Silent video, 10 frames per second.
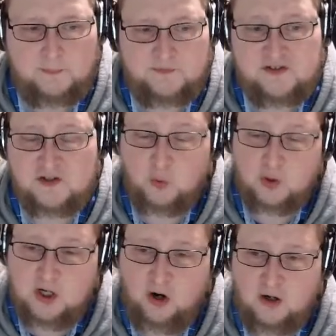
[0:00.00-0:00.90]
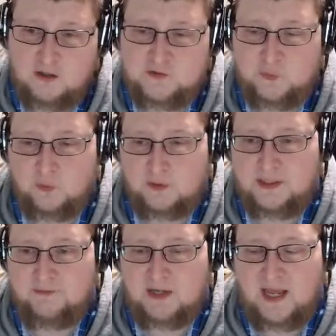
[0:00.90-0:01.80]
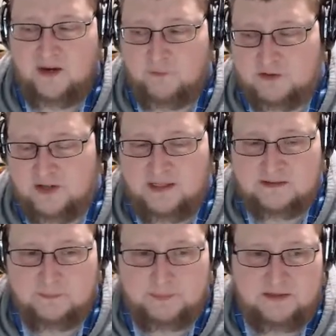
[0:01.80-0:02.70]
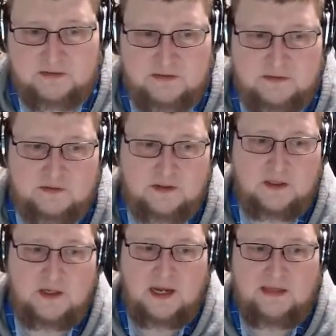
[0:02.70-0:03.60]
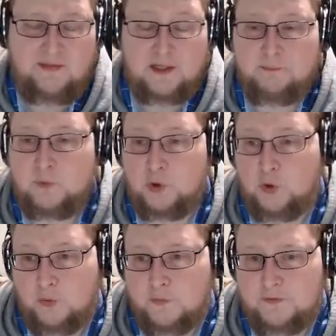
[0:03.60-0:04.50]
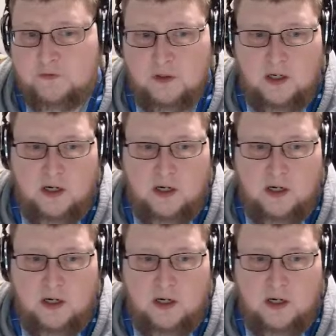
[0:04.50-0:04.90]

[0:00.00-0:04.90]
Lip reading: Store cards or even advertising pieces, and then mules,